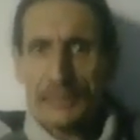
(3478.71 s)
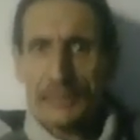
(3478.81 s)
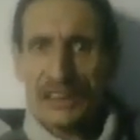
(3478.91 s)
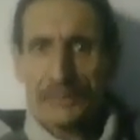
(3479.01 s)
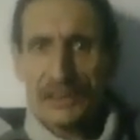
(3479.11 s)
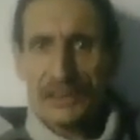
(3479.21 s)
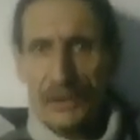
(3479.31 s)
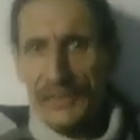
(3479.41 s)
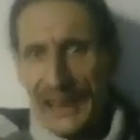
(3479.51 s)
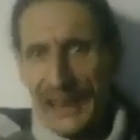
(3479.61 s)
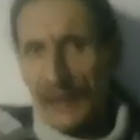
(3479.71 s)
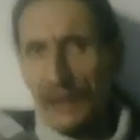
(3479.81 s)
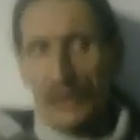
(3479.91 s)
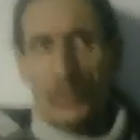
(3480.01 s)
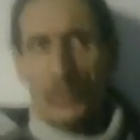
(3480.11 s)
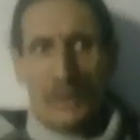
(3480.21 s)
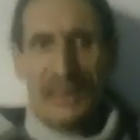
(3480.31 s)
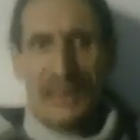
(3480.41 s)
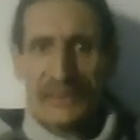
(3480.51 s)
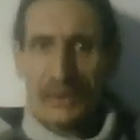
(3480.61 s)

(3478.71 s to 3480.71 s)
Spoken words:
because by doing that, we're